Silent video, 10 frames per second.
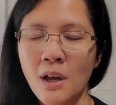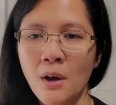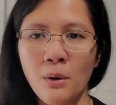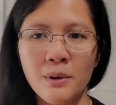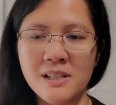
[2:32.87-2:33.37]

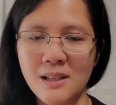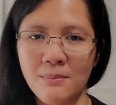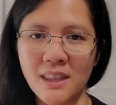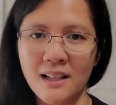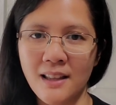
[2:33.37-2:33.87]
or
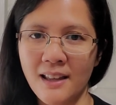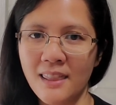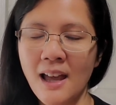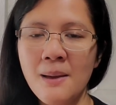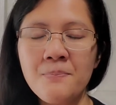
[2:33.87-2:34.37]
something like
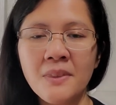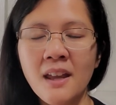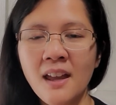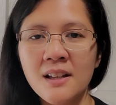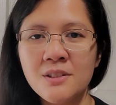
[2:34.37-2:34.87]
that.
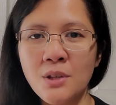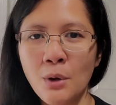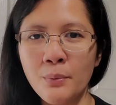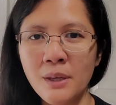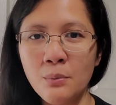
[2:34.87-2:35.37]
So
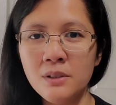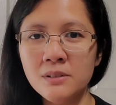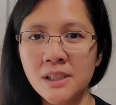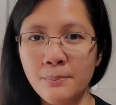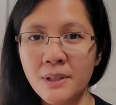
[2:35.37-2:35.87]
we will
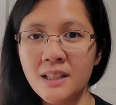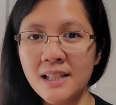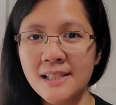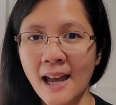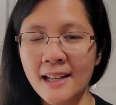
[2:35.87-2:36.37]

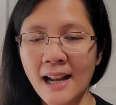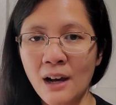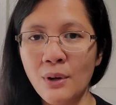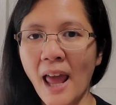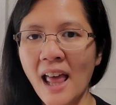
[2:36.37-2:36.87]
typically dine
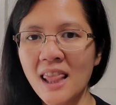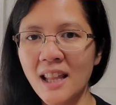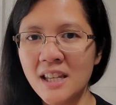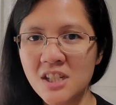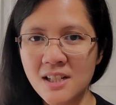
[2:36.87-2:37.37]
out at
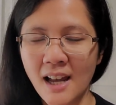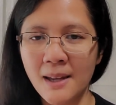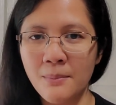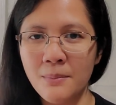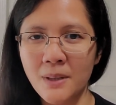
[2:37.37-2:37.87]

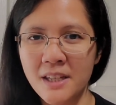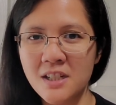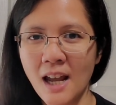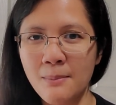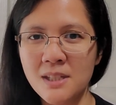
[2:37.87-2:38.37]
lunchtime.
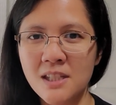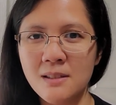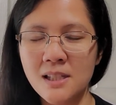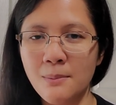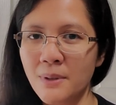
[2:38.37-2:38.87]
Lunchtime is
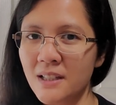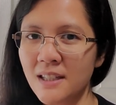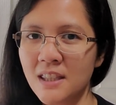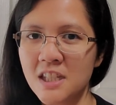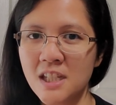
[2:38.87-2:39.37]

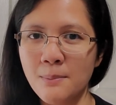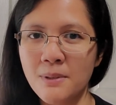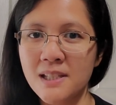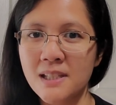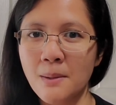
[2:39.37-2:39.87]
typically the
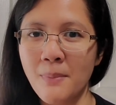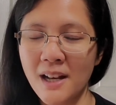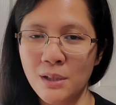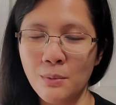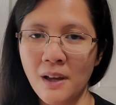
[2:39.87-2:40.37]
cheapest
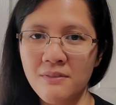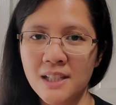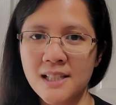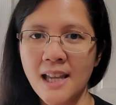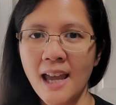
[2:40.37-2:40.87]
menu of
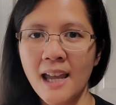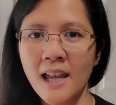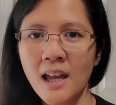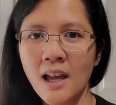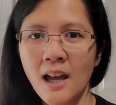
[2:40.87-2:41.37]
the
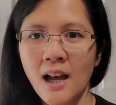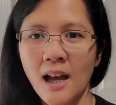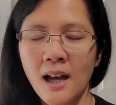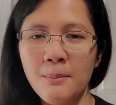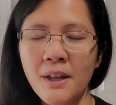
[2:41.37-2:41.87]
day,
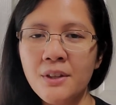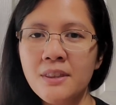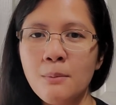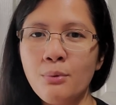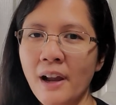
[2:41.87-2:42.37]
other
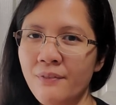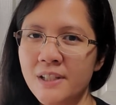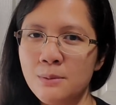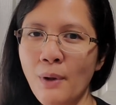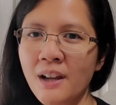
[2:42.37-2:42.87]
than
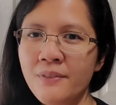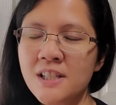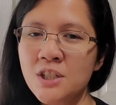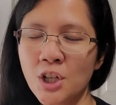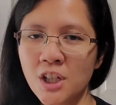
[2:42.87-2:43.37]
breakfast.
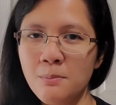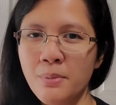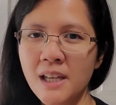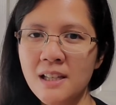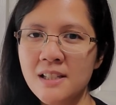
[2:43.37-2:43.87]
Breakfast could
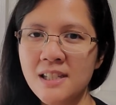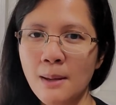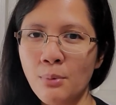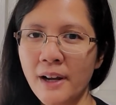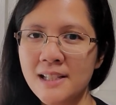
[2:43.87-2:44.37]
be the
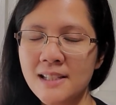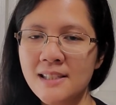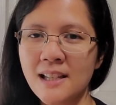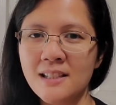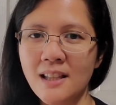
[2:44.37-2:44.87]
same
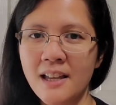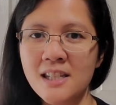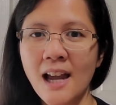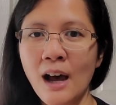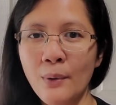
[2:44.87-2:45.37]
prices as lunch.
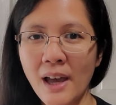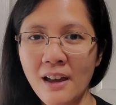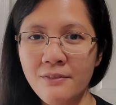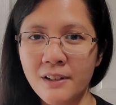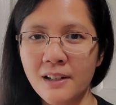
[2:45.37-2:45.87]

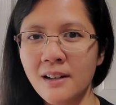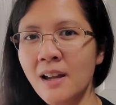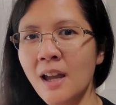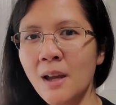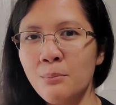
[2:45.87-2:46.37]
However,
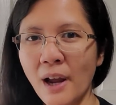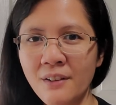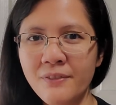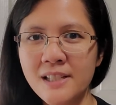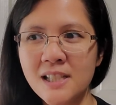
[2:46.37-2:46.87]

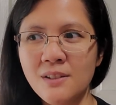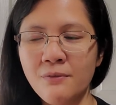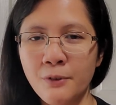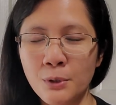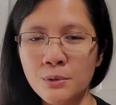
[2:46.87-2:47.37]
breakfast
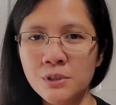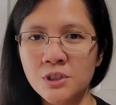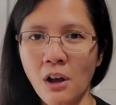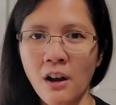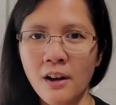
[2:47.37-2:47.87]
foods
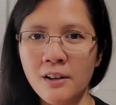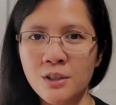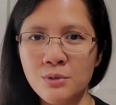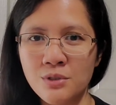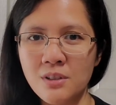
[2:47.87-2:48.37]
are
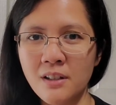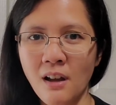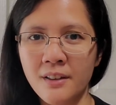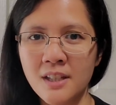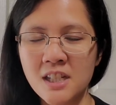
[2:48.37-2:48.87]
usually
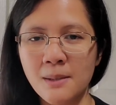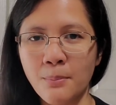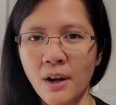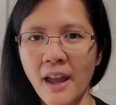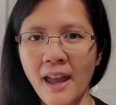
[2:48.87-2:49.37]
on the
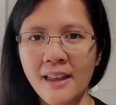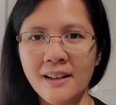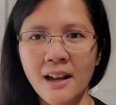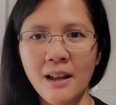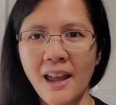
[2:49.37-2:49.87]
cheaper
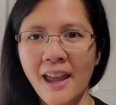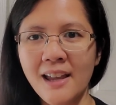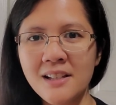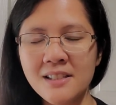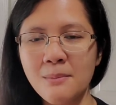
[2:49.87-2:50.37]
end.
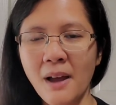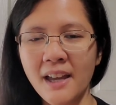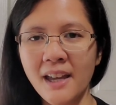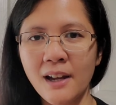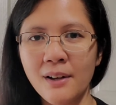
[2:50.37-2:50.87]
Eggs in
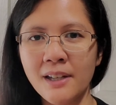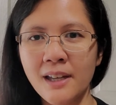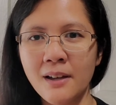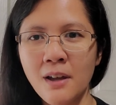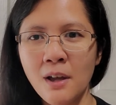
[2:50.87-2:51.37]
my
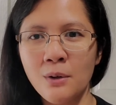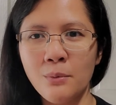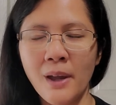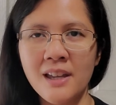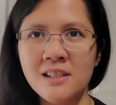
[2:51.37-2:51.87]
area
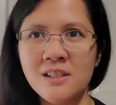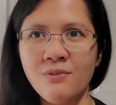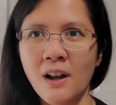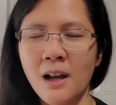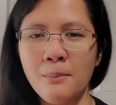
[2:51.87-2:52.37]
range
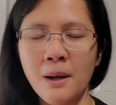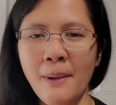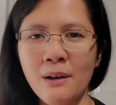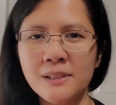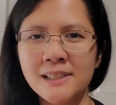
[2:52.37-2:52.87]
from
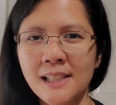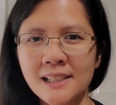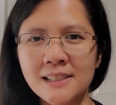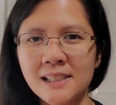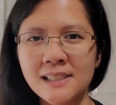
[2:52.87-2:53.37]
about
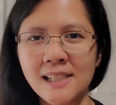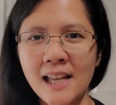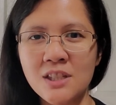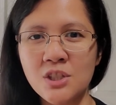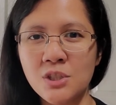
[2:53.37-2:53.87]
60
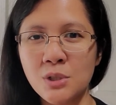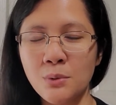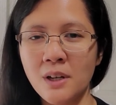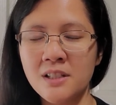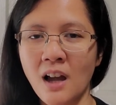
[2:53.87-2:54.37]
cents
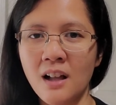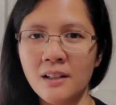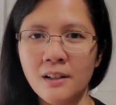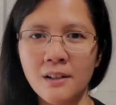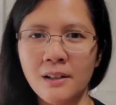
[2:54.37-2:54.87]
to
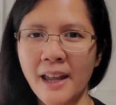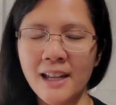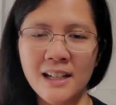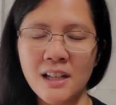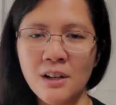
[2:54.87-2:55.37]

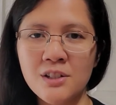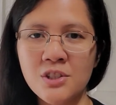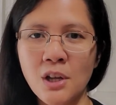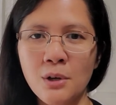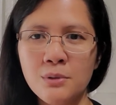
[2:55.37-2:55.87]
$1.80 or
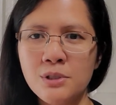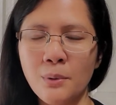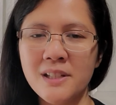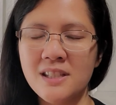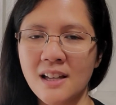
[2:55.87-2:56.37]
so.
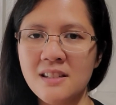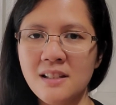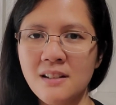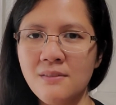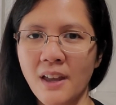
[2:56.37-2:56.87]
So a
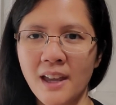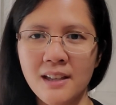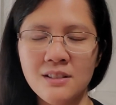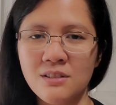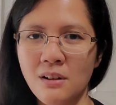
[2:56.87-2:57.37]
dozen of
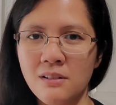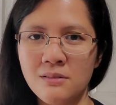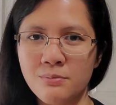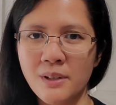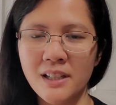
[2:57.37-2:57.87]
eggs are
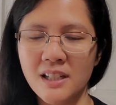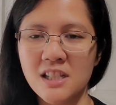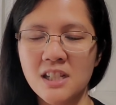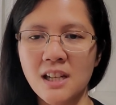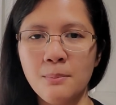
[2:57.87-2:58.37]
really
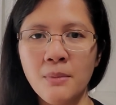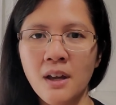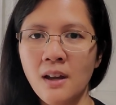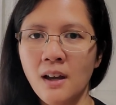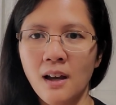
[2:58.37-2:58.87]
cheap,
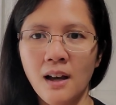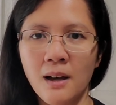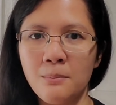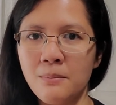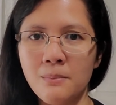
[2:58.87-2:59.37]

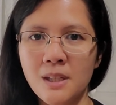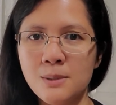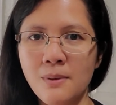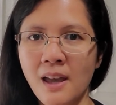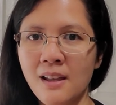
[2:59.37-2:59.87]

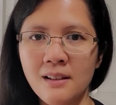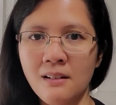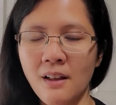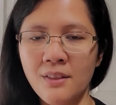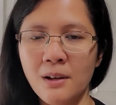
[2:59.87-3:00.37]
and
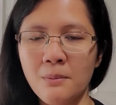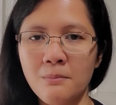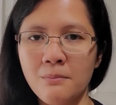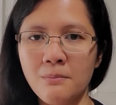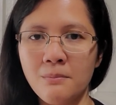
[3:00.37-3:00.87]
other
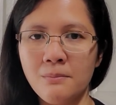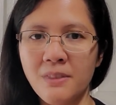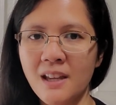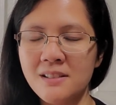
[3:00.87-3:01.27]
things